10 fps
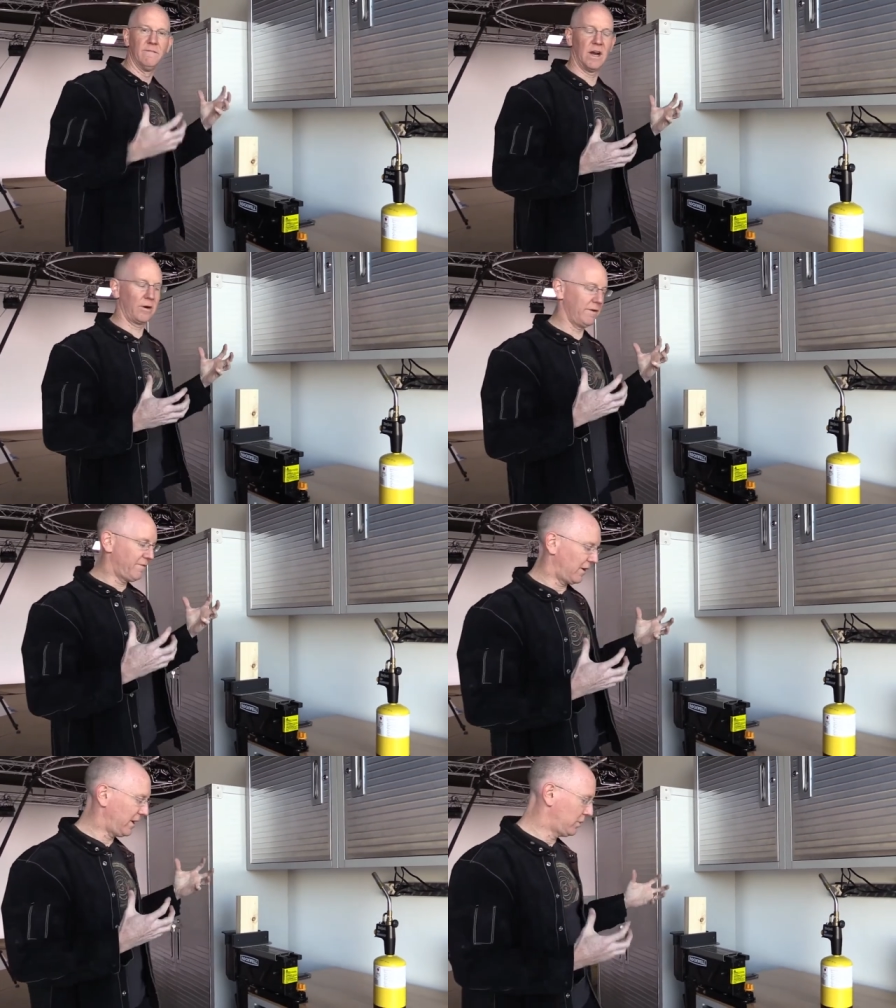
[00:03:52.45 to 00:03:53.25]
Very,
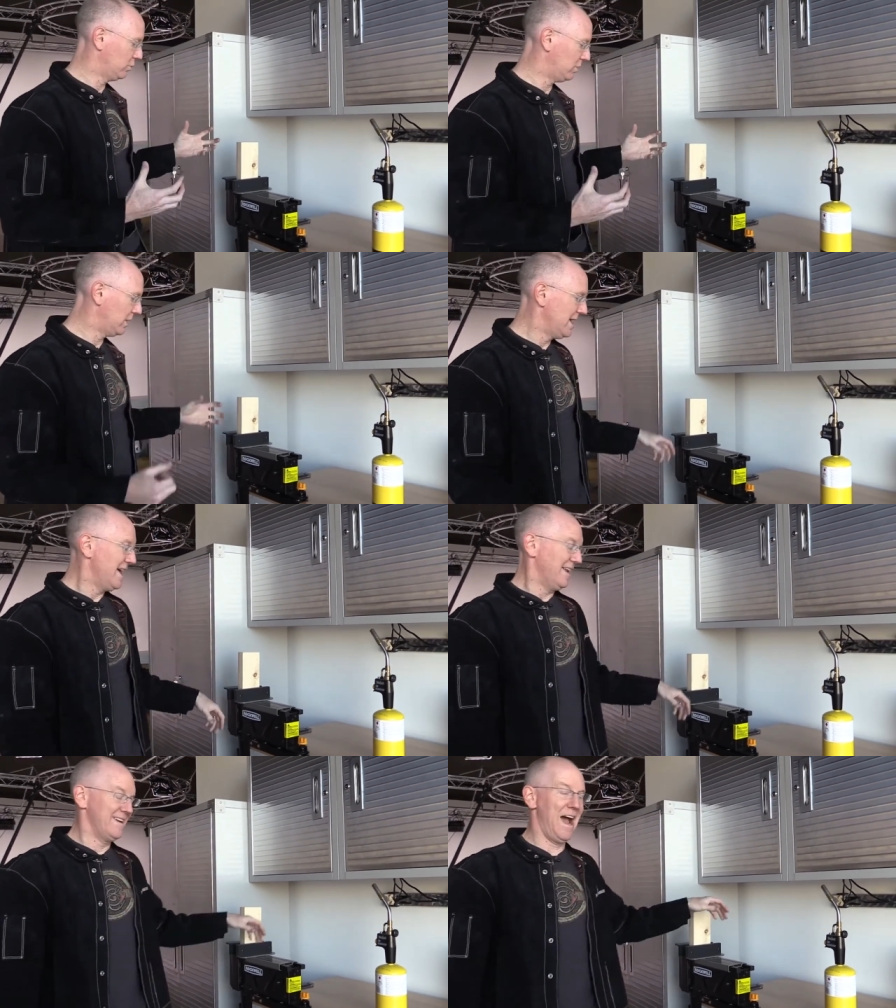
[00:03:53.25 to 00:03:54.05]
very cool.
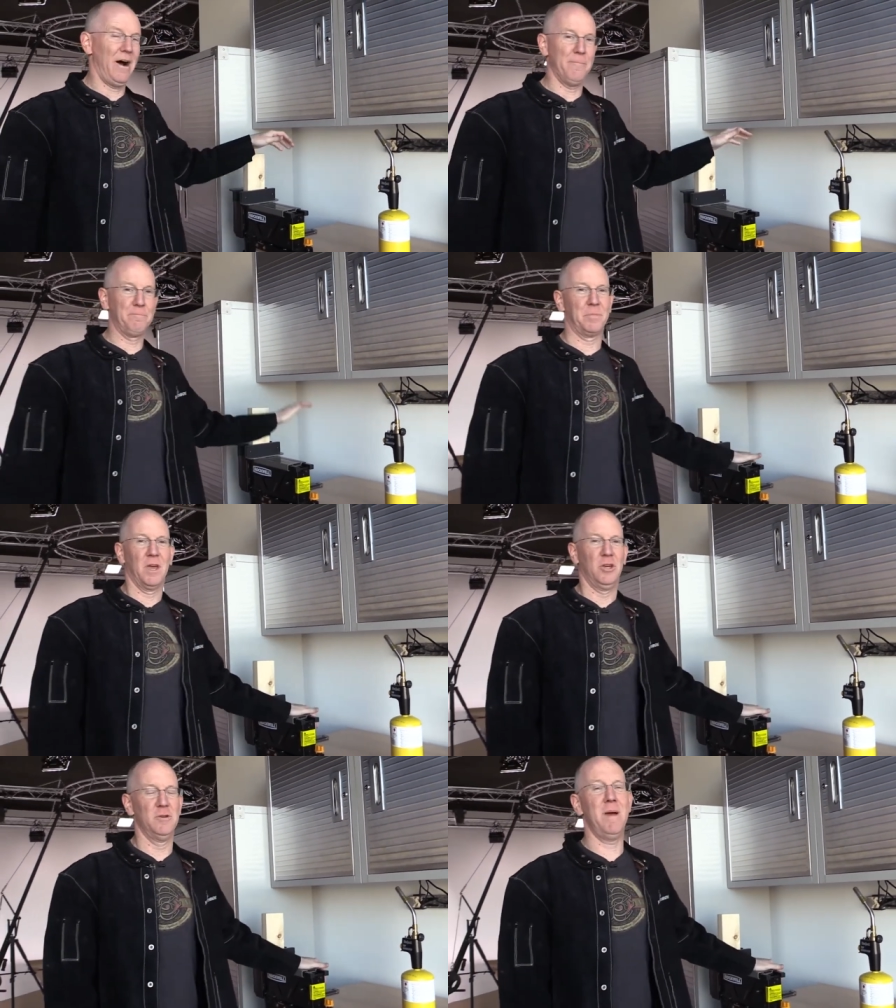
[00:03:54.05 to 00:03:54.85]
Now,
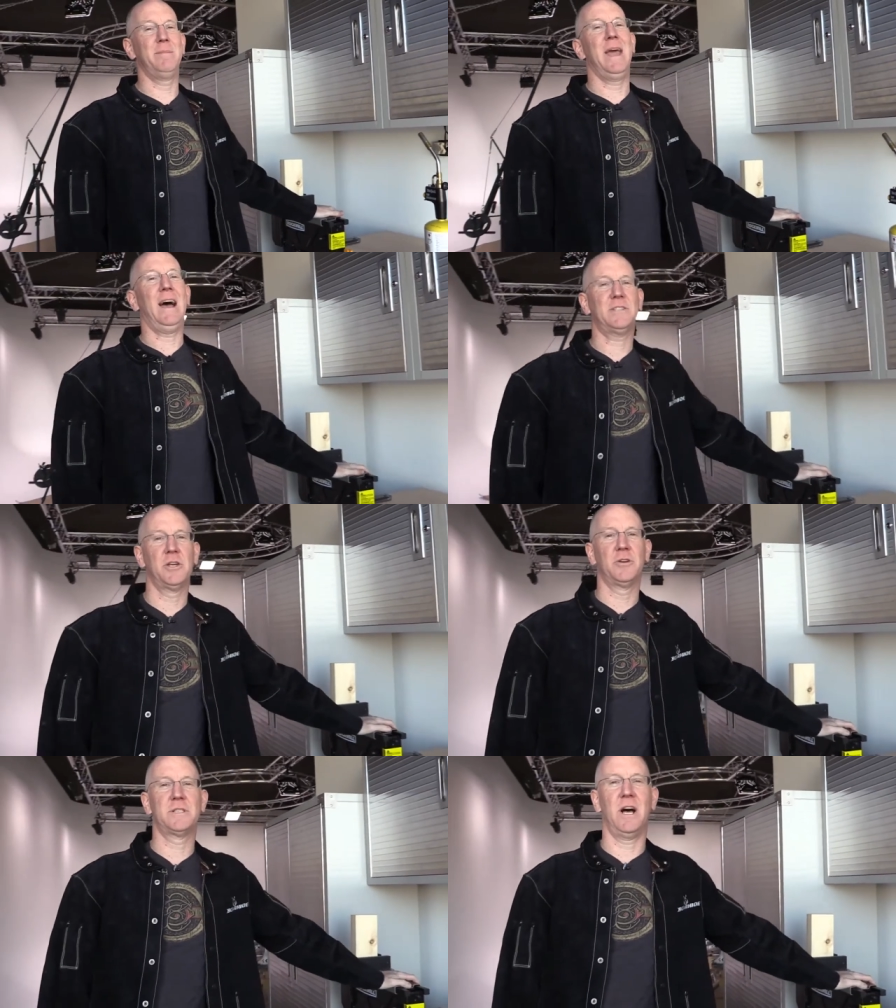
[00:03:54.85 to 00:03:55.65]
you may be
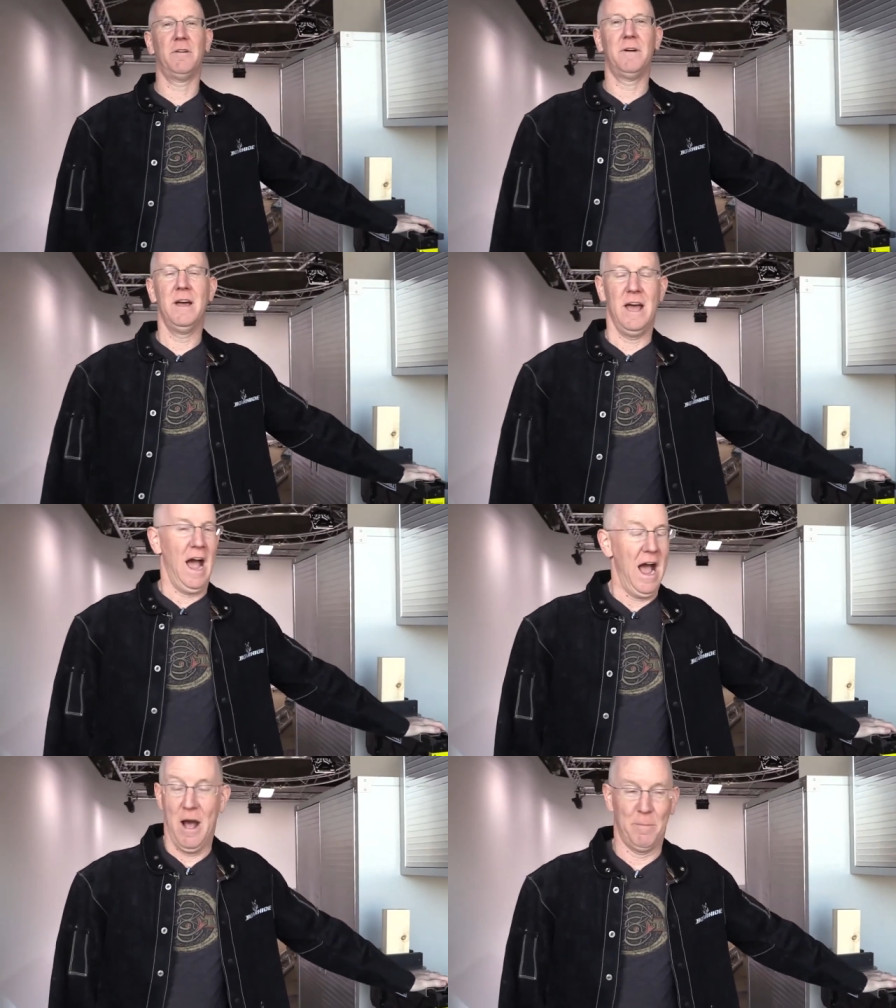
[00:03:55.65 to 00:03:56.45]
asking yourself,
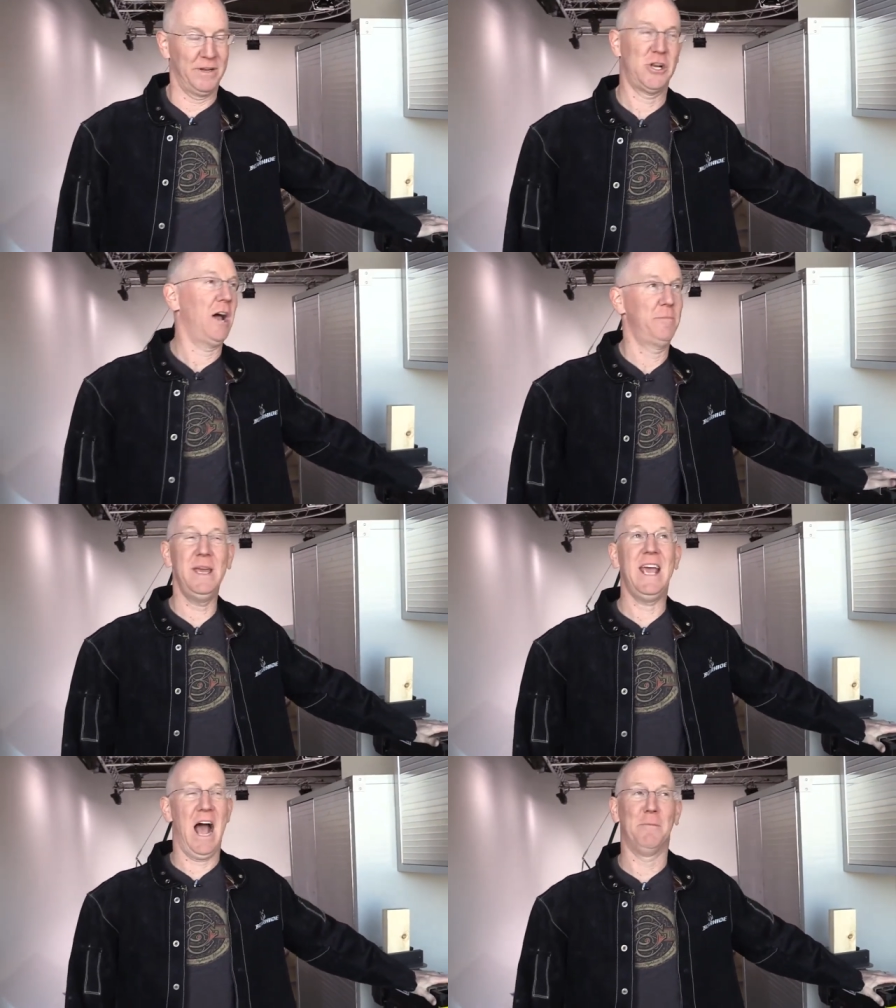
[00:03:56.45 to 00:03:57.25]
but John
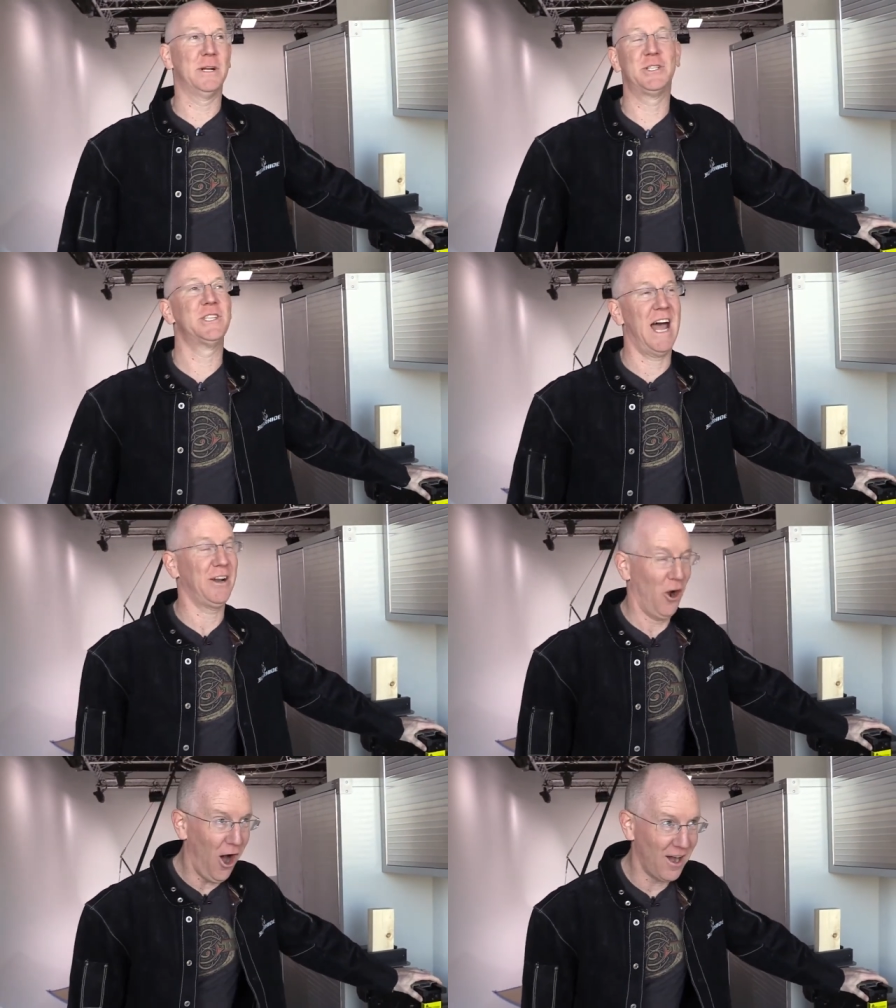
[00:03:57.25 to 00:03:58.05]
P., how much does
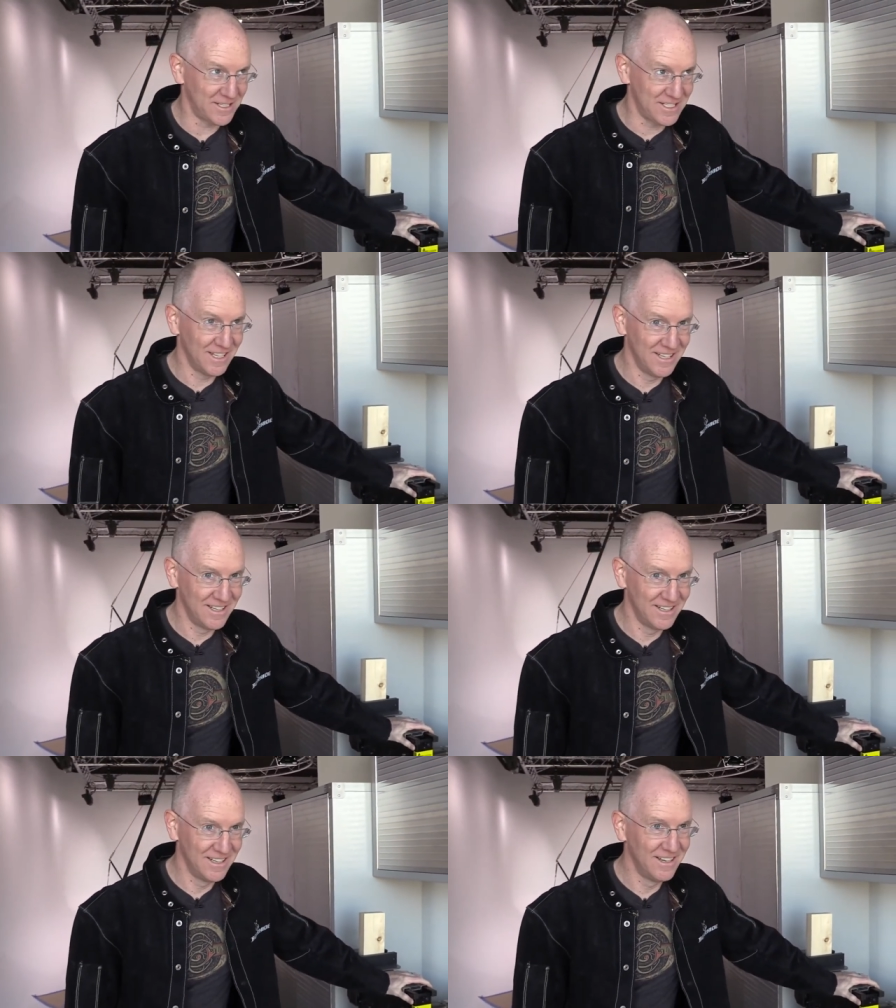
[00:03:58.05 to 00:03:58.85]
that cost?
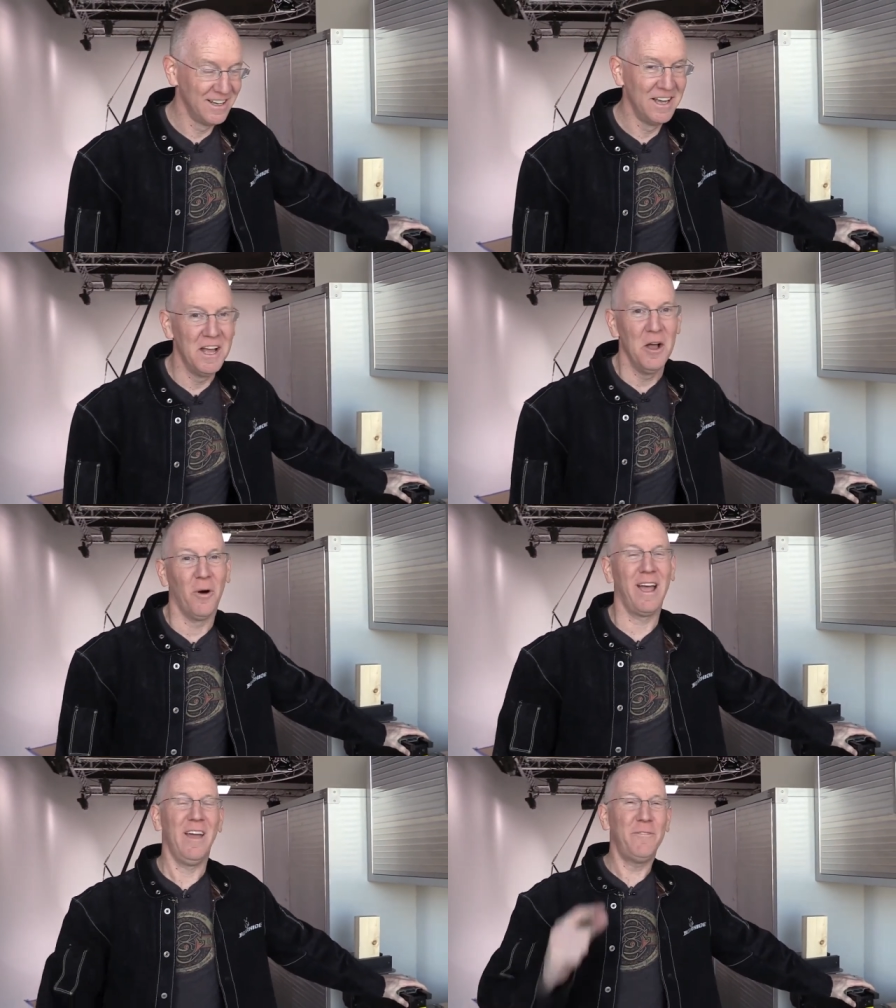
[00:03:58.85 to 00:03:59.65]

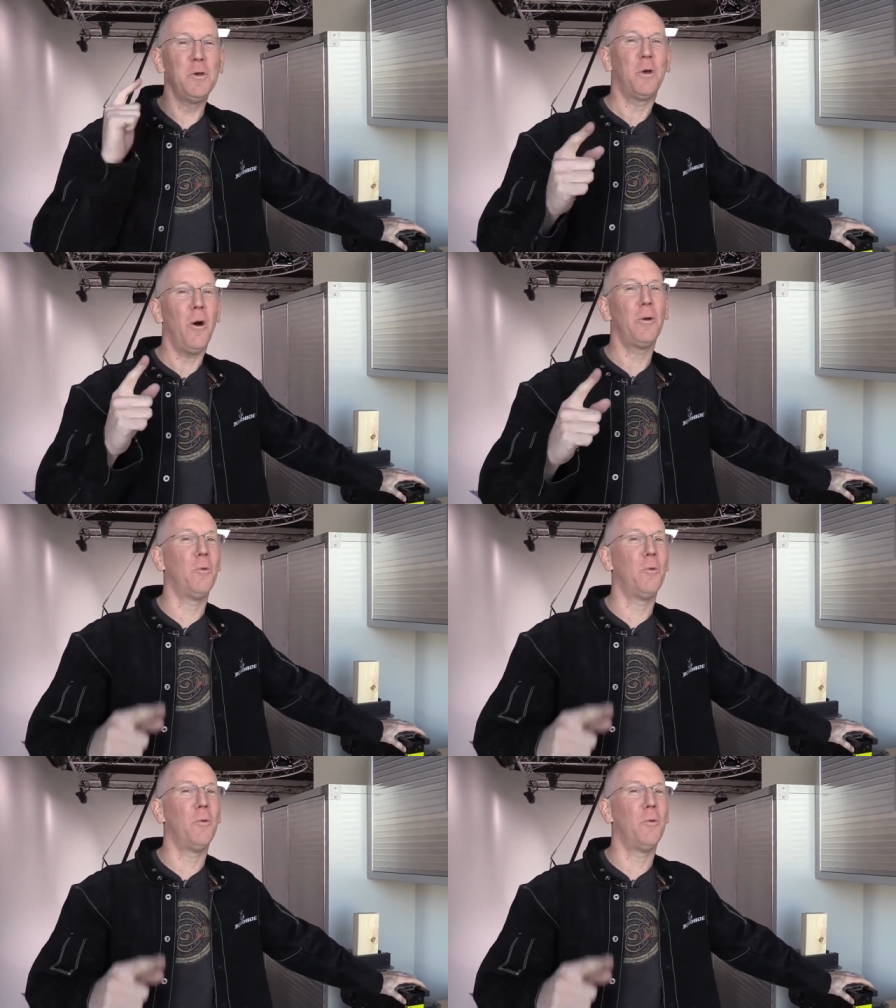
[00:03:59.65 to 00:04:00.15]
Well, if you go to